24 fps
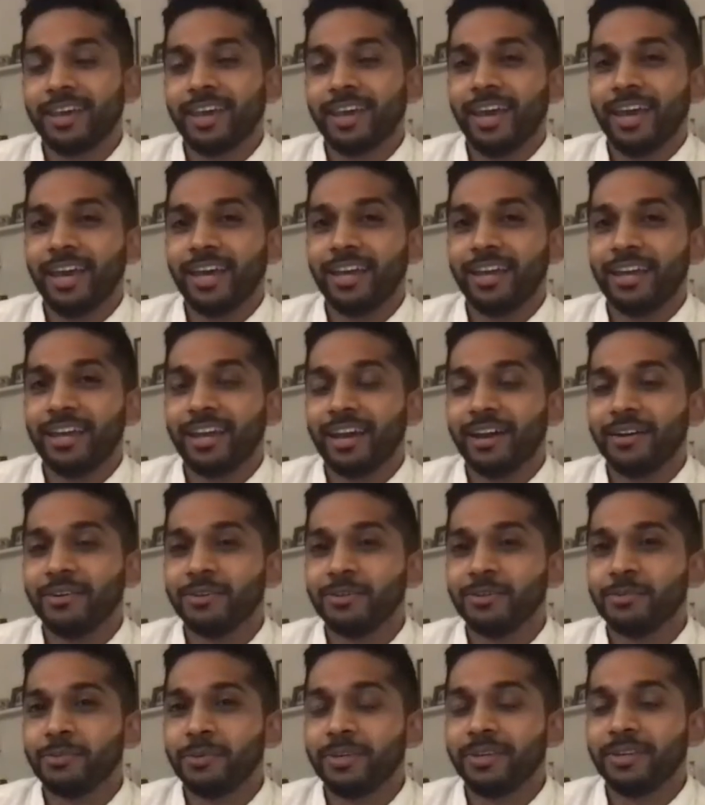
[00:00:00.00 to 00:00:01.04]
And I
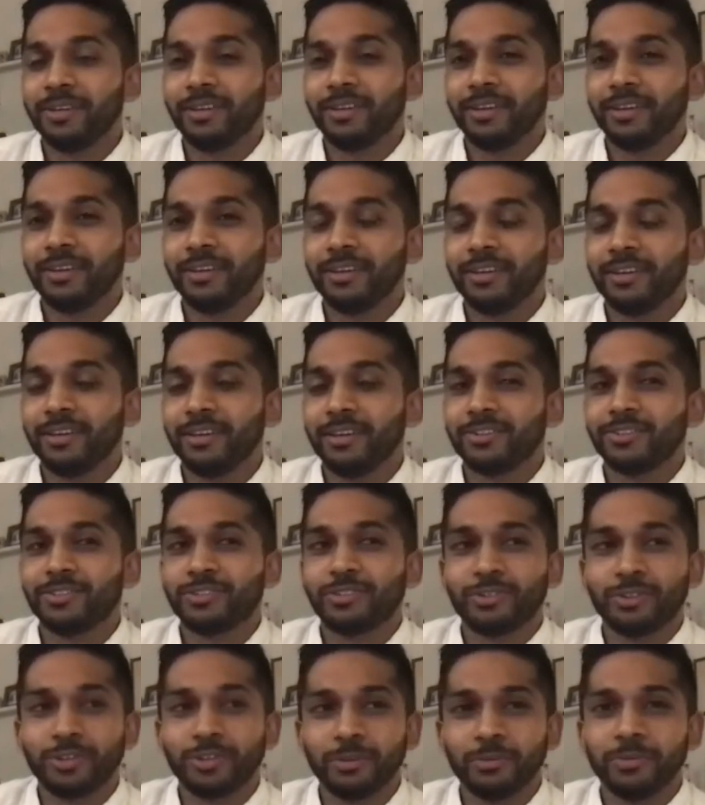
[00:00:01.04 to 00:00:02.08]
was being
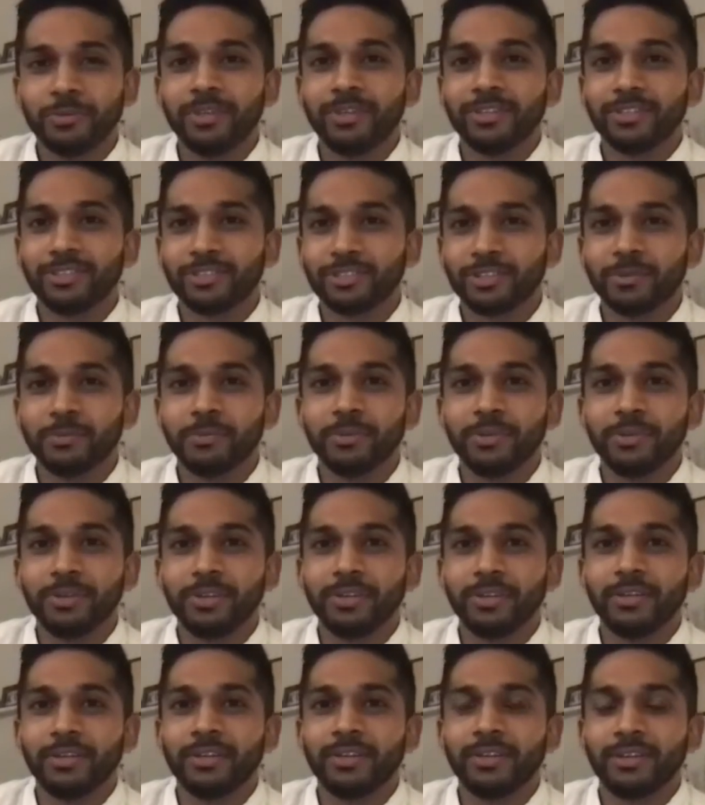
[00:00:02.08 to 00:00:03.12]
extremely,
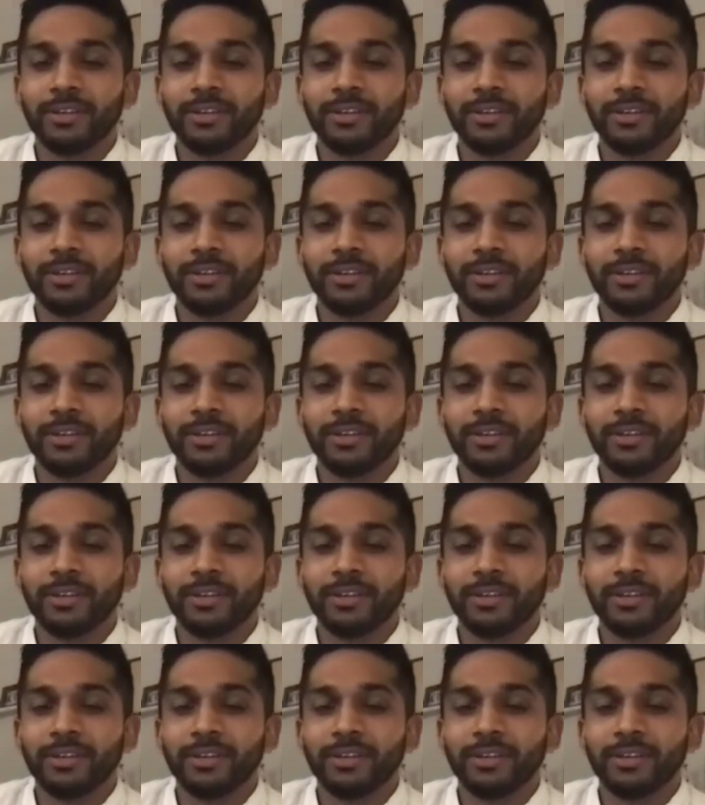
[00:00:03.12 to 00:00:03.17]
extremely